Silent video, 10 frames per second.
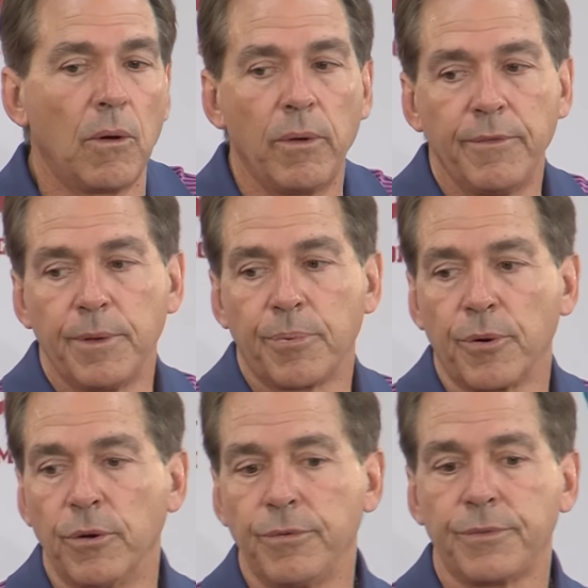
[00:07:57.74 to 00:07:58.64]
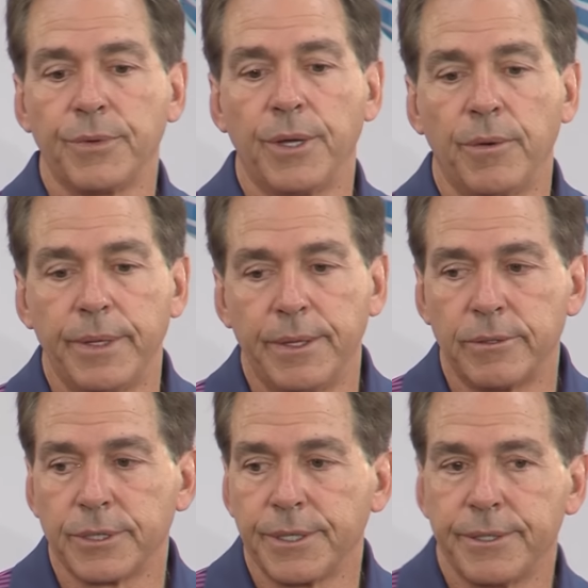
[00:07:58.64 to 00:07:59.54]
Well, we've improved, you know, in
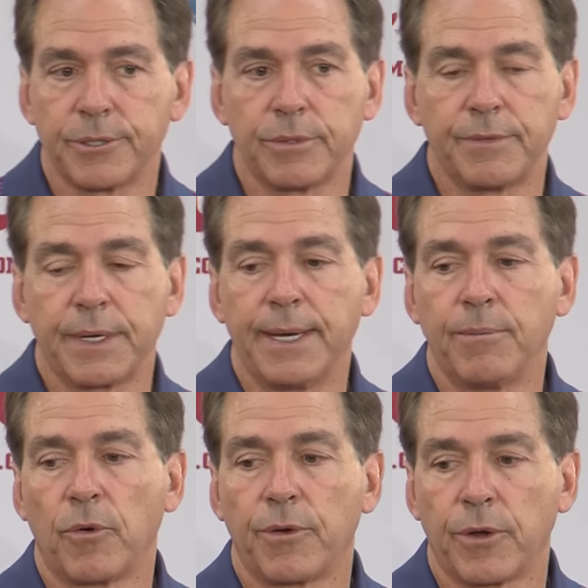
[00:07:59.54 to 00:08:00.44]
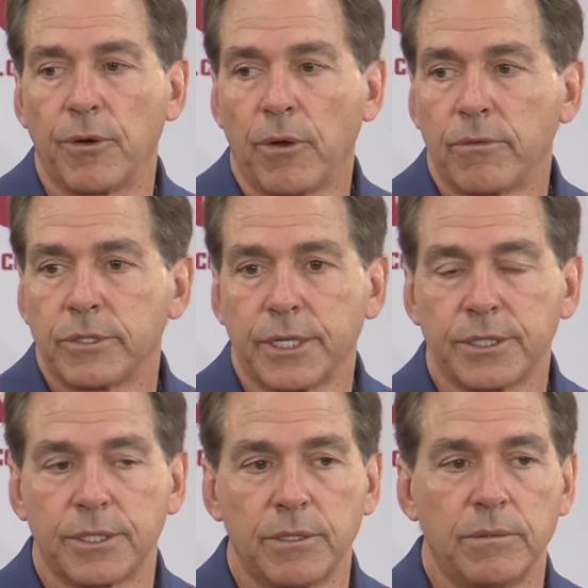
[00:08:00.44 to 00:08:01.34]
those areas. We've gotten more turnovers. I
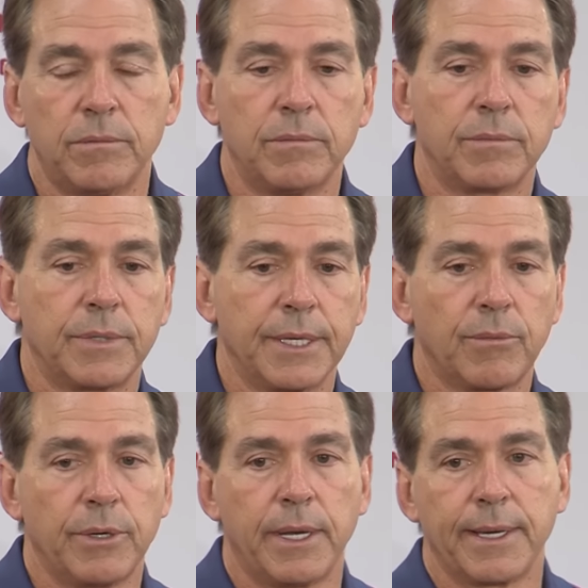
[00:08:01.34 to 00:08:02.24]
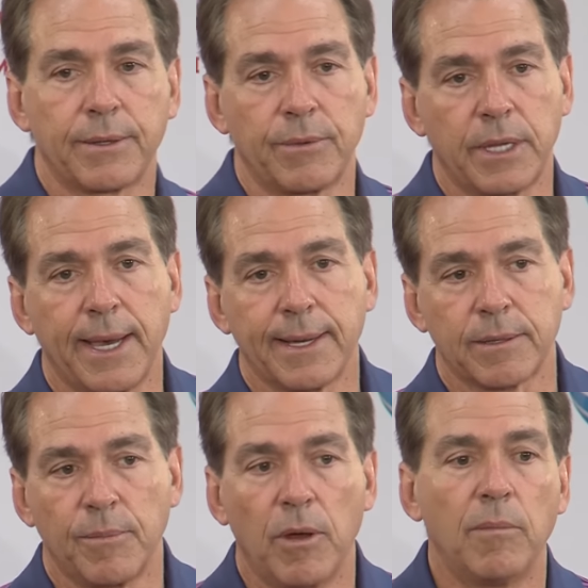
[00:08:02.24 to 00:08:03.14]
still think we'd like to attack
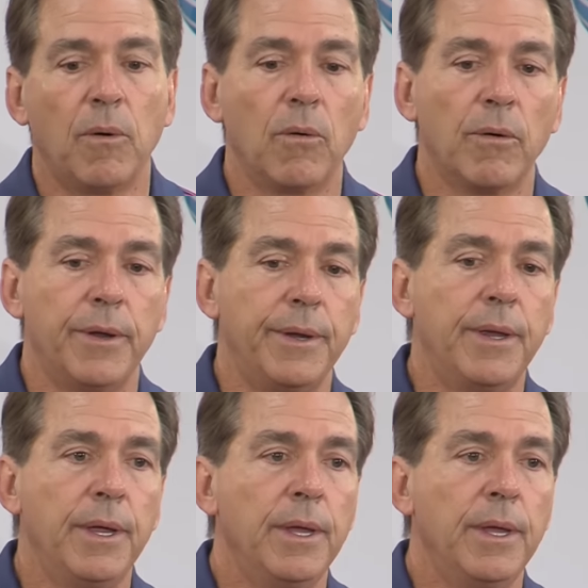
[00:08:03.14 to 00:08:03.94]
the ball more and,